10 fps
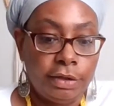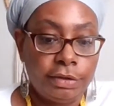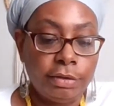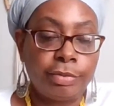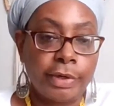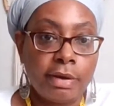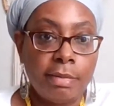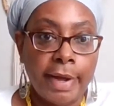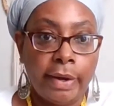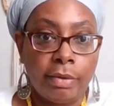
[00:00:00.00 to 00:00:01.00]
To bring
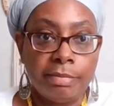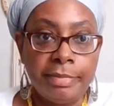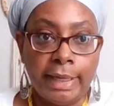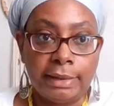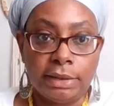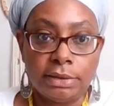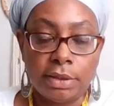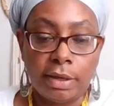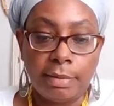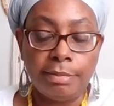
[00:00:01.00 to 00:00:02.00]
about
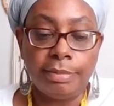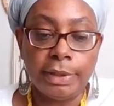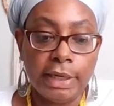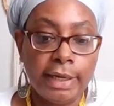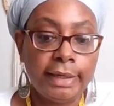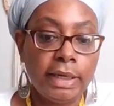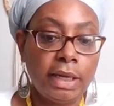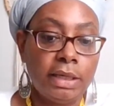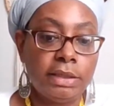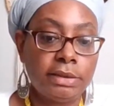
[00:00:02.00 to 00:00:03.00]
balance. Blood
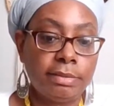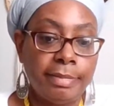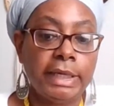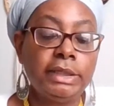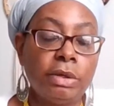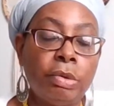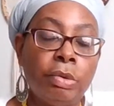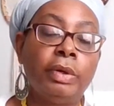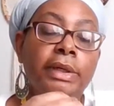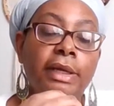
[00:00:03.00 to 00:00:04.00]
is based
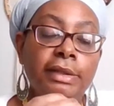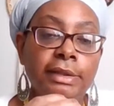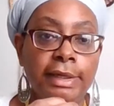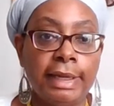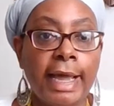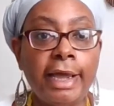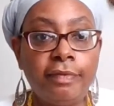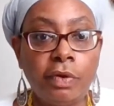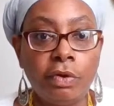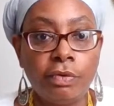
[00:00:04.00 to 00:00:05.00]
on the
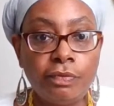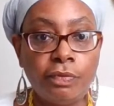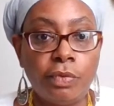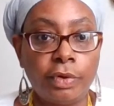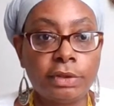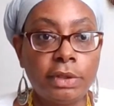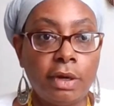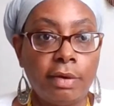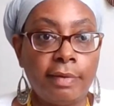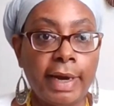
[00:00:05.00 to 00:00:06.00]
life force.
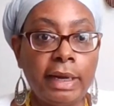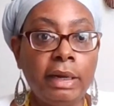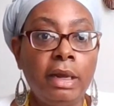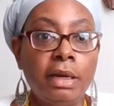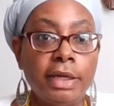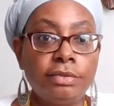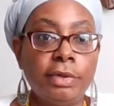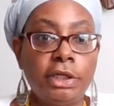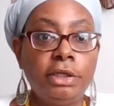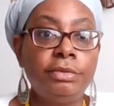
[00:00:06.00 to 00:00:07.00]
All right, that's
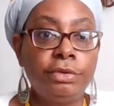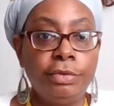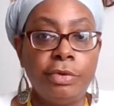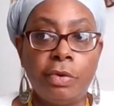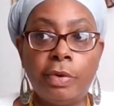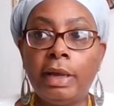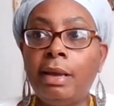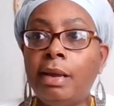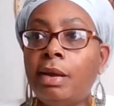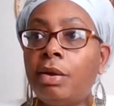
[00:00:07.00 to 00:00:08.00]
what keeps you going.
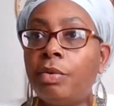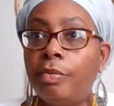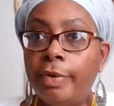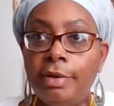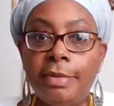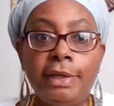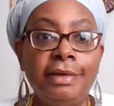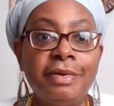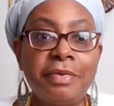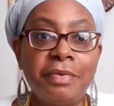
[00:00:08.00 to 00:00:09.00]

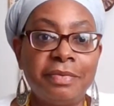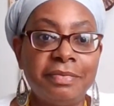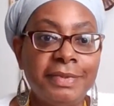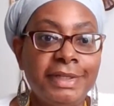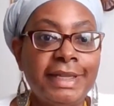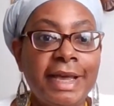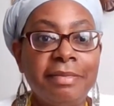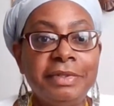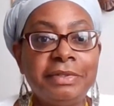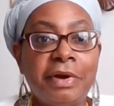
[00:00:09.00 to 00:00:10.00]
Women, this
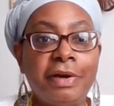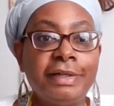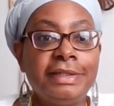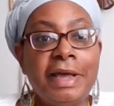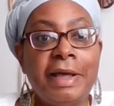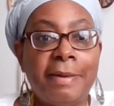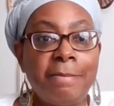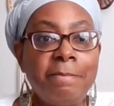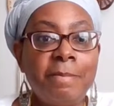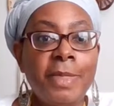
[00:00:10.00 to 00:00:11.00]
happens all the time.